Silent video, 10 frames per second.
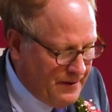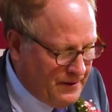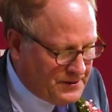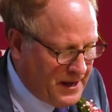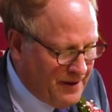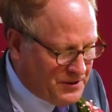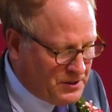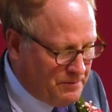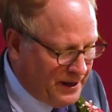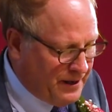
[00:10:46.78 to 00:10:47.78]
This gave us
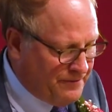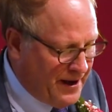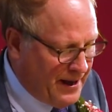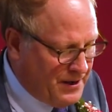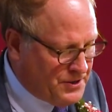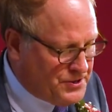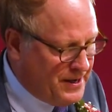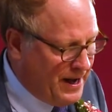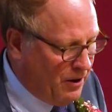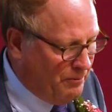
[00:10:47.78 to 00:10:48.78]
a big advantage
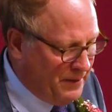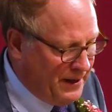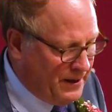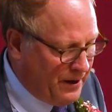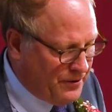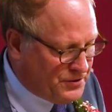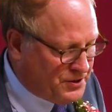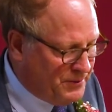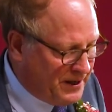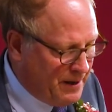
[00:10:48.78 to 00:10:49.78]
and helped me and others
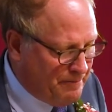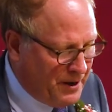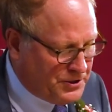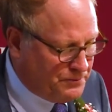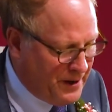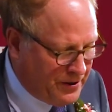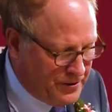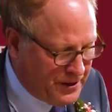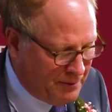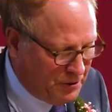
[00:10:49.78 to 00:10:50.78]
to become much
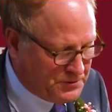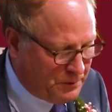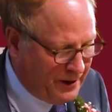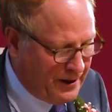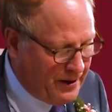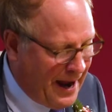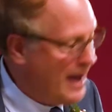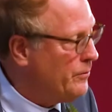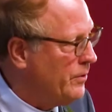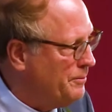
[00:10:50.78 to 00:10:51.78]
better doubles player
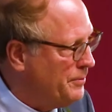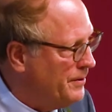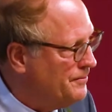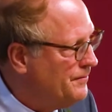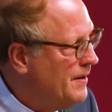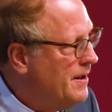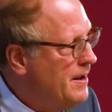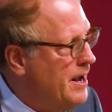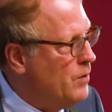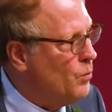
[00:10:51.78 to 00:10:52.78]
at Ripon
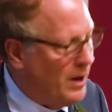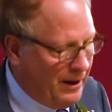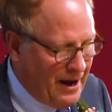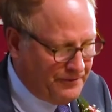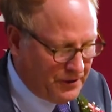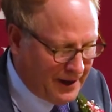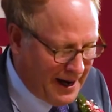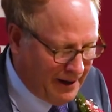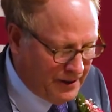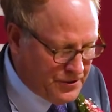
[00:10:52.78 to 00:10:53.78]
and well after
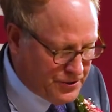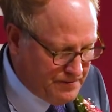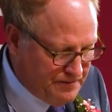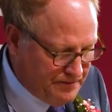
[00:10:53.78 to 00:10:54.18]
college.